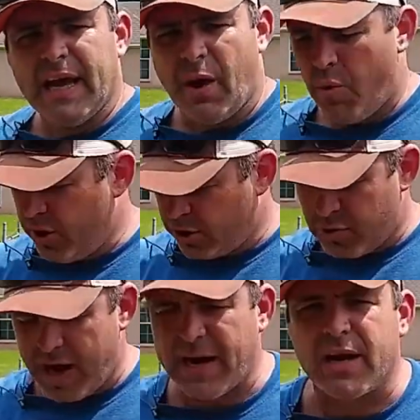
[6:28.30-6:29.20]
I want to
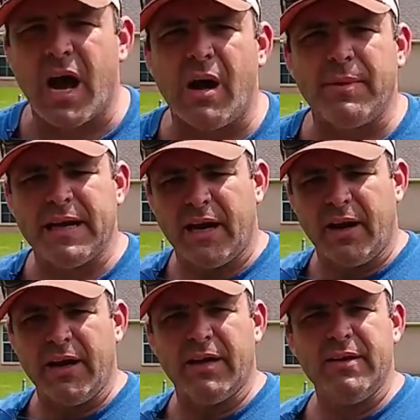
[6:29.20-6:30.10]
create a common
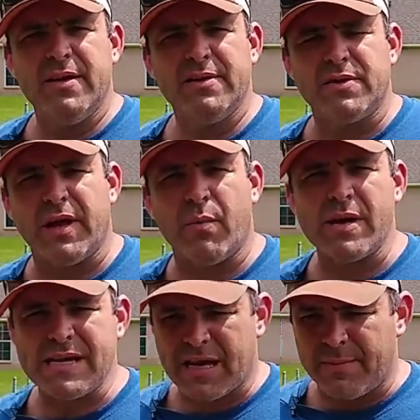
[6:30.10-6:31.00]
area so that we
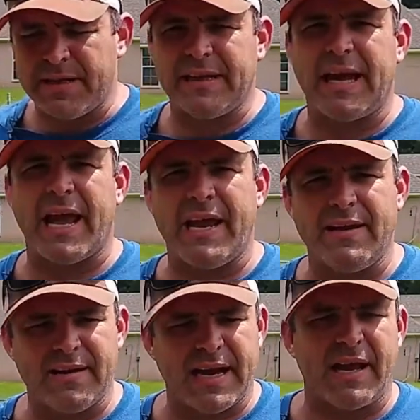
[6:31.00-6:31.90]
can come in the gate
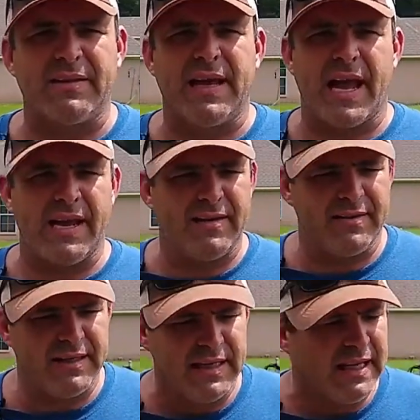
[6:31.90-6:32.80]
and out the gate,
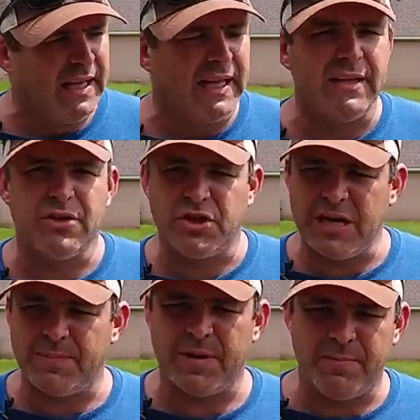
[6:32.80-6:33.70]
and the
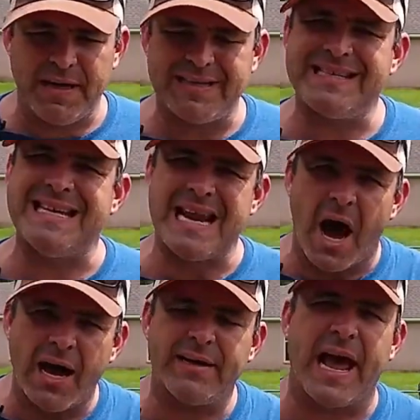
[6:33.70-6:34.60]
sheep and the pigs
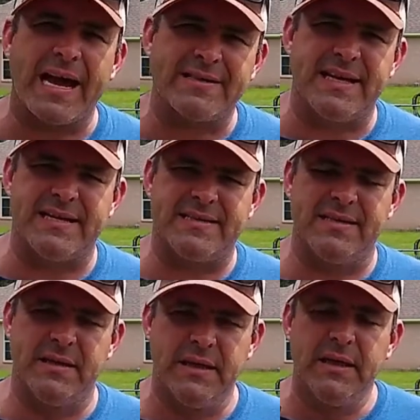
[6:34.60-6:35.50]
cannot access
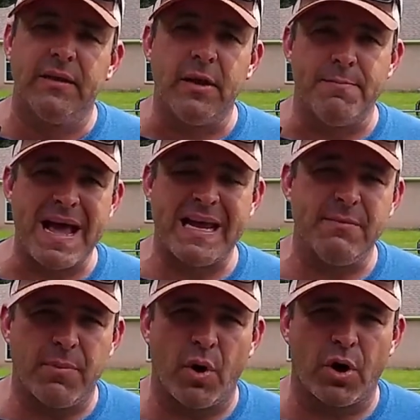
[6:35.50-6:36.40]
the main
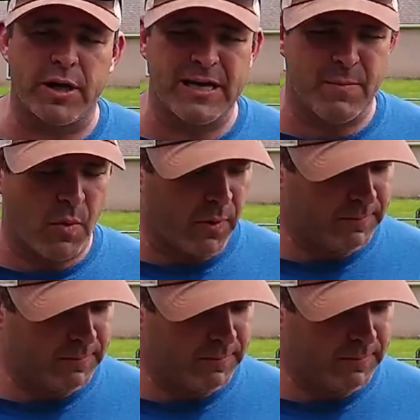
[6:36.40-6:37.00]
barn anymore.